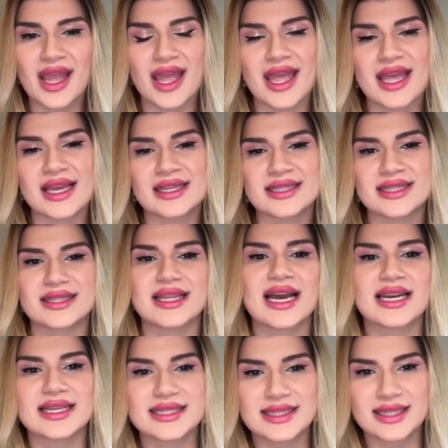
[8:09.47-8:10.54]
and
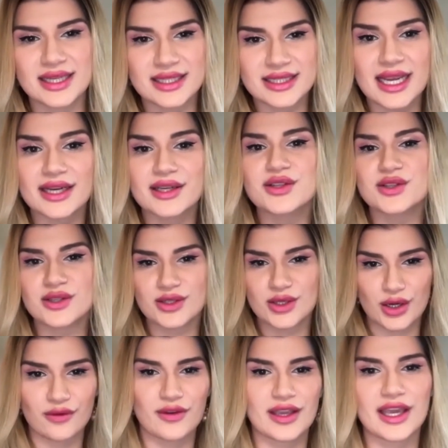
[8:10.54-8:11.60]
that is the Technician
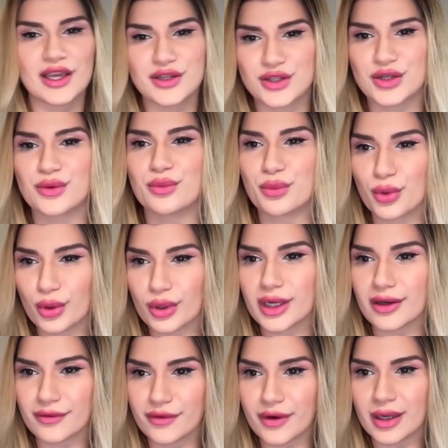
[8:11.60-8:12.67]
Certification Board
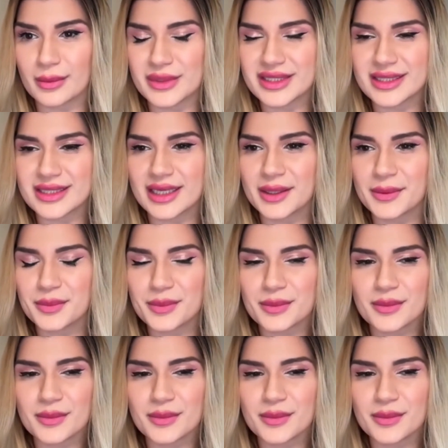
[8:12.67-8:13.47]
of Pharmacy.